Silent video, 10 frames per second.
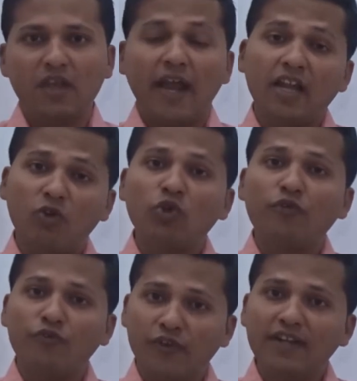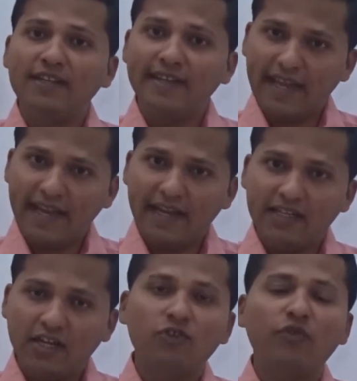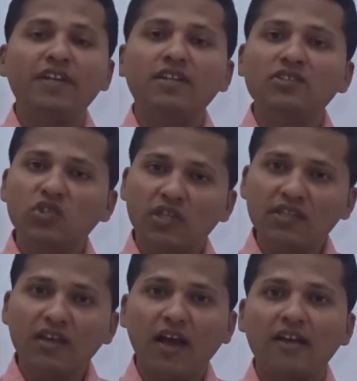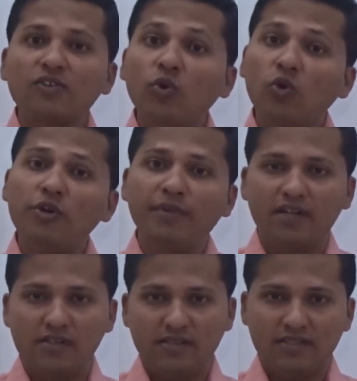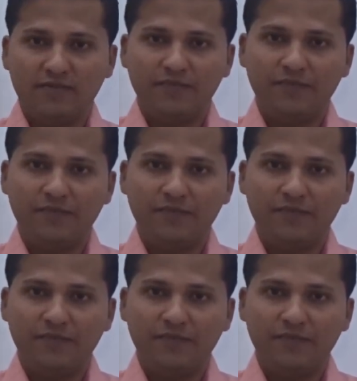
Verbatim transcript: and out of twenty-eight, twenty-three are gold medals.